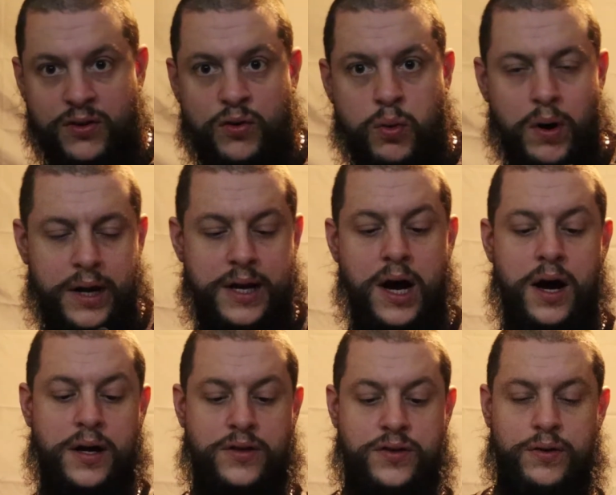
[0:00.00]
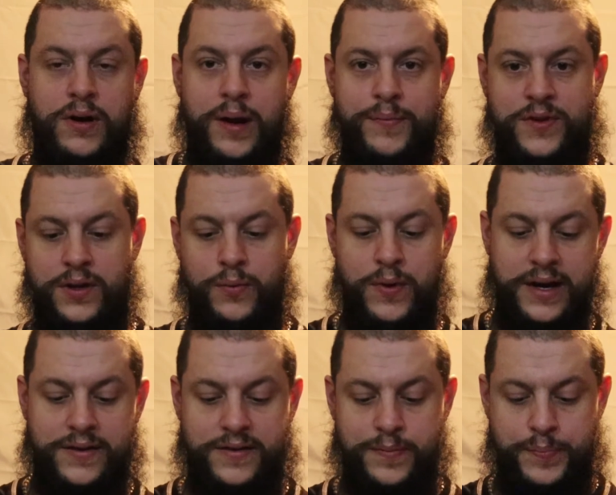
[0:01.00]
Quite hard to clip to the
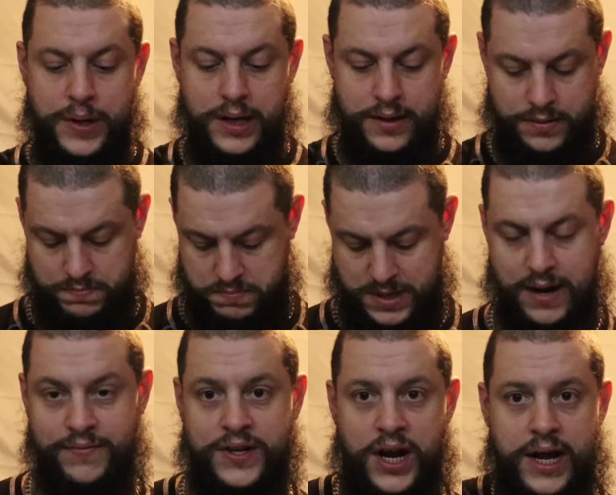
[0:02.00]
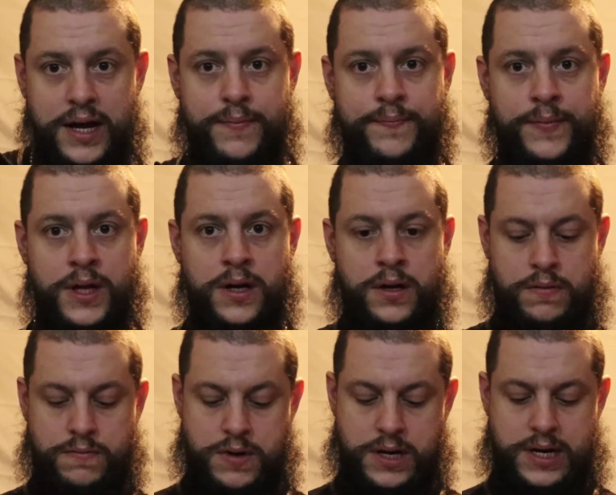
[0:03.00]
waist, but I've done it.
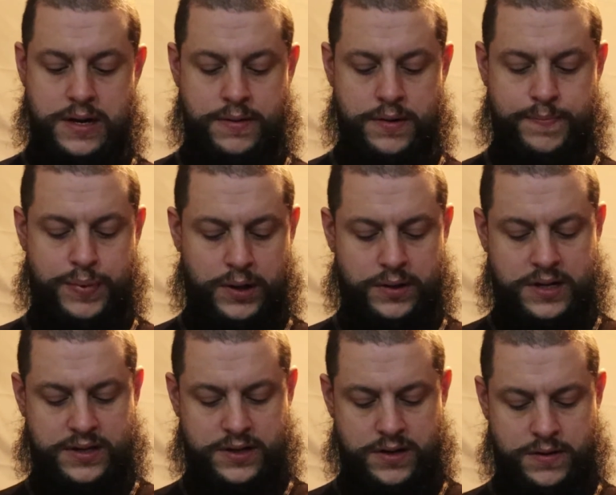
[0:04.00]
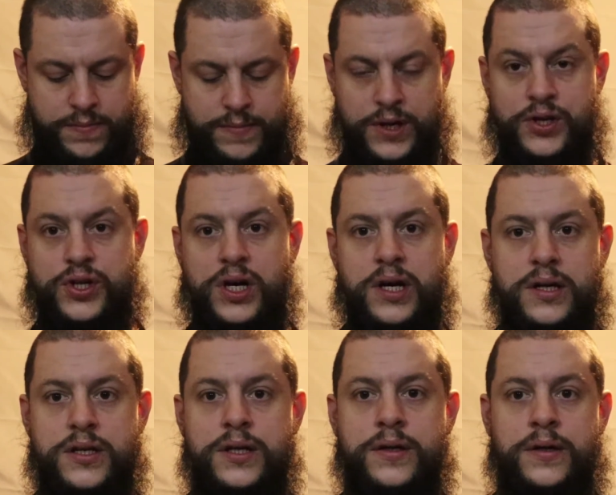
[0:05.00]
Right, now I'm going to plug this on my
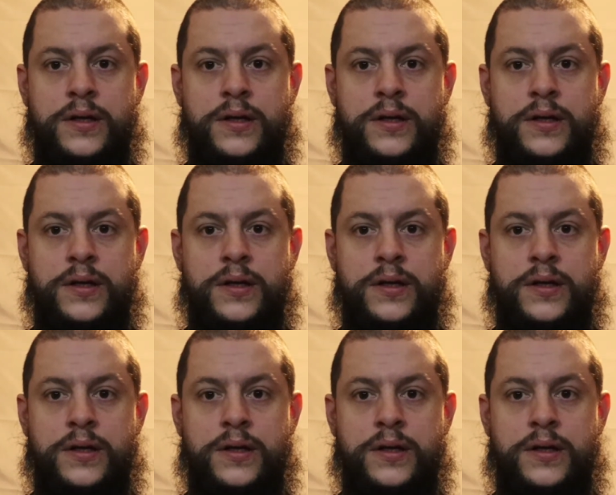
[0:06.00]
shirt,